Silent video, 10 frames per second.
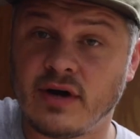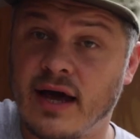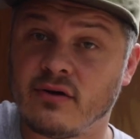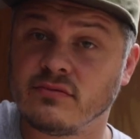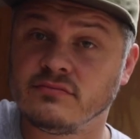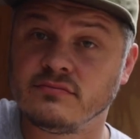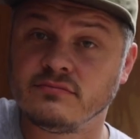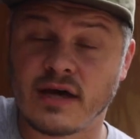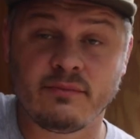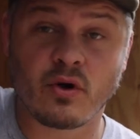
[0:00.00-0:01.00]

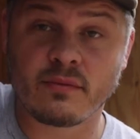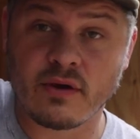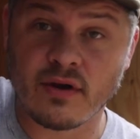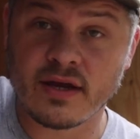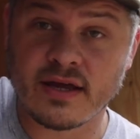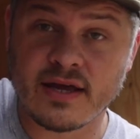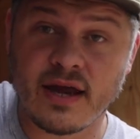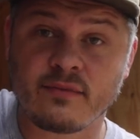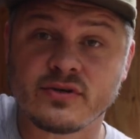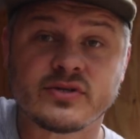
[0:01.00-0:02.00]
I'm normally running a
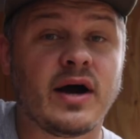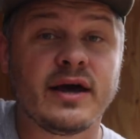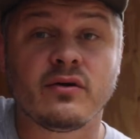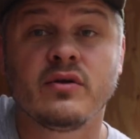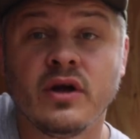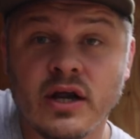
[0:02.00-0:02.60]
camera, so I don't